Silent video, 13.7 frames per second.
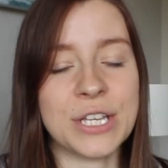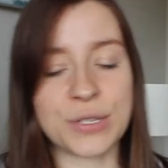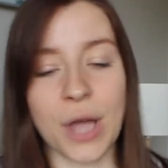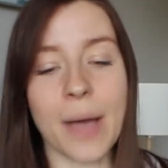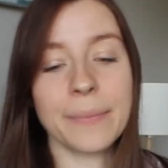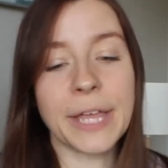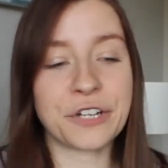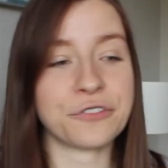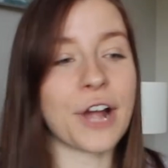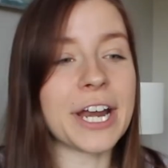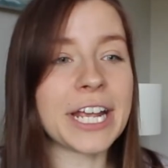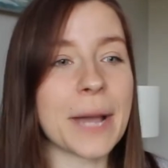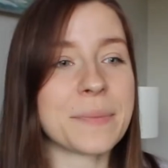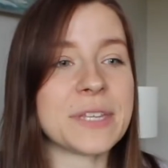So I'm like
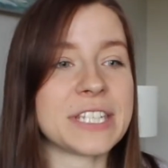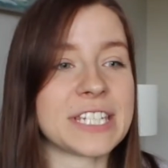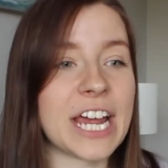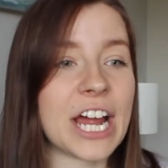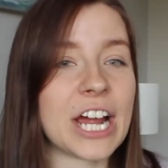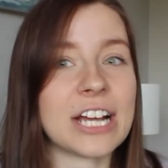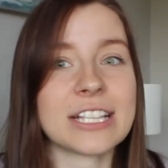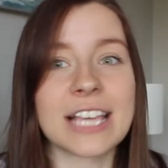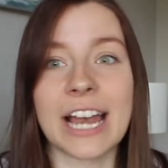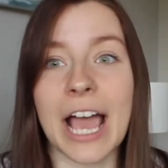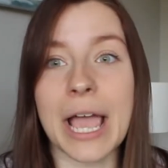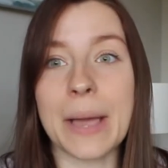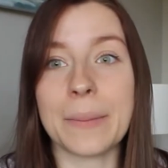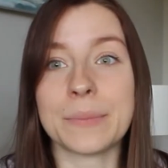running up the stairs and
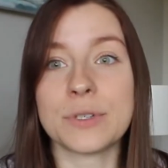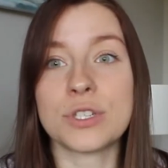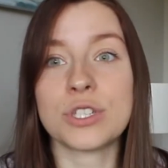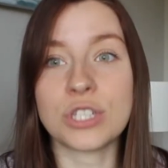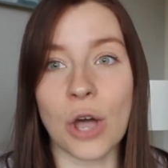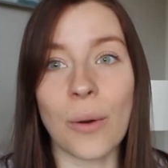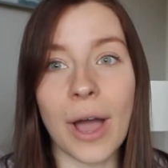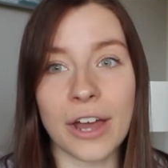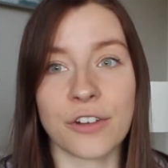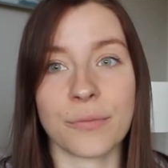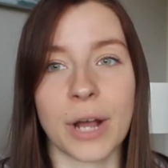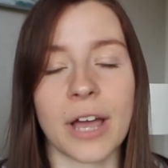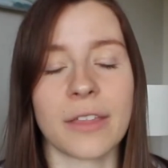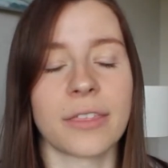I am so out of
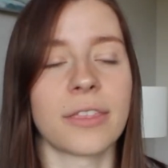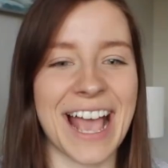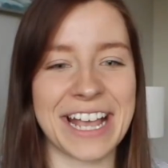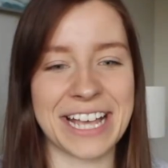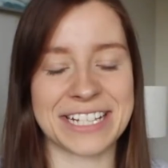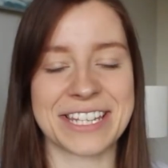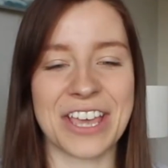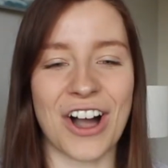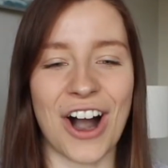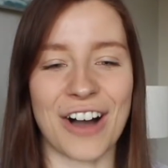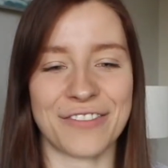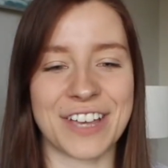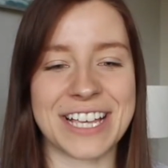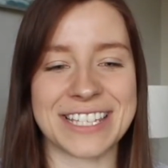breath. I get to the
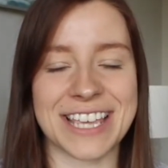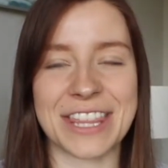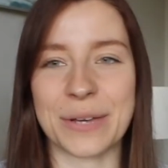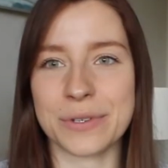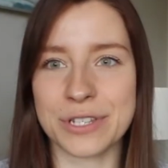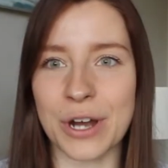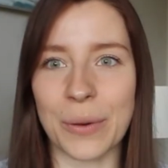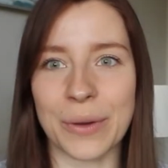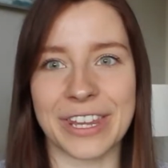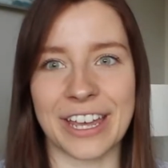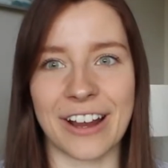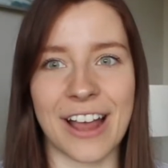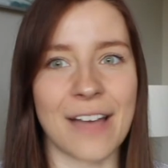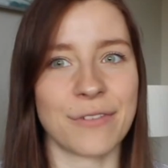office and there was no one
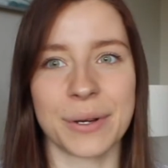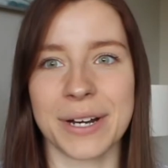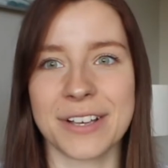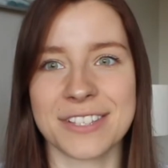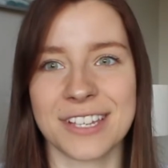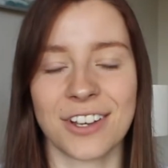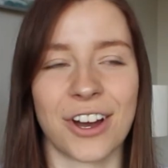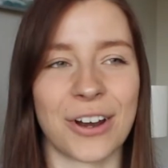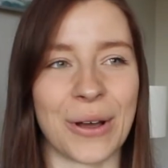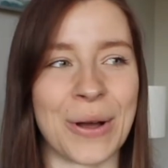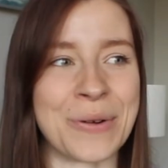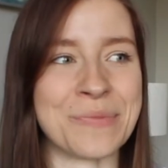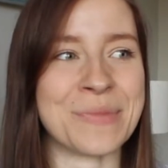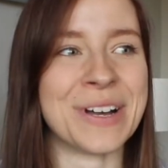there. Everyone else had gone
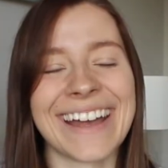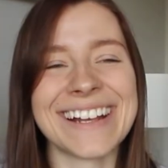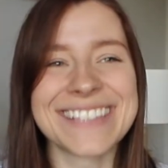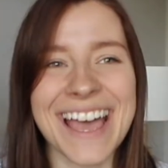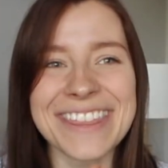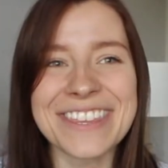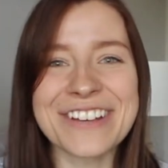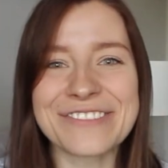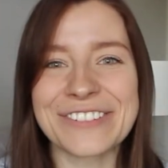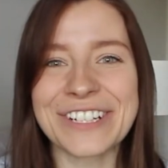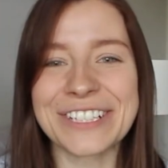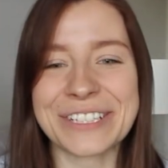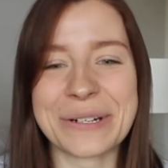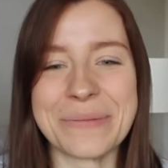home. And I sat there for
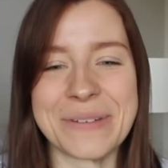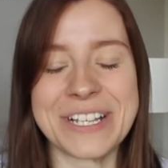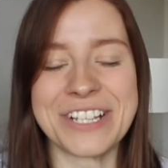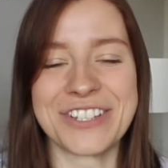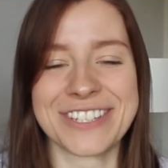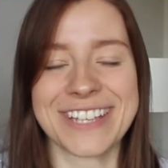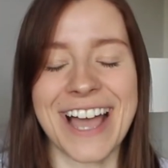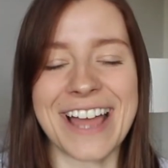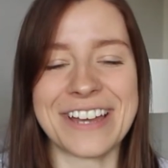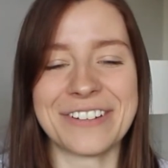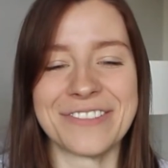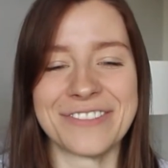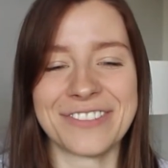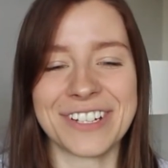a little bit just kind
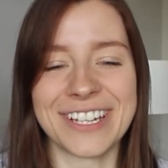of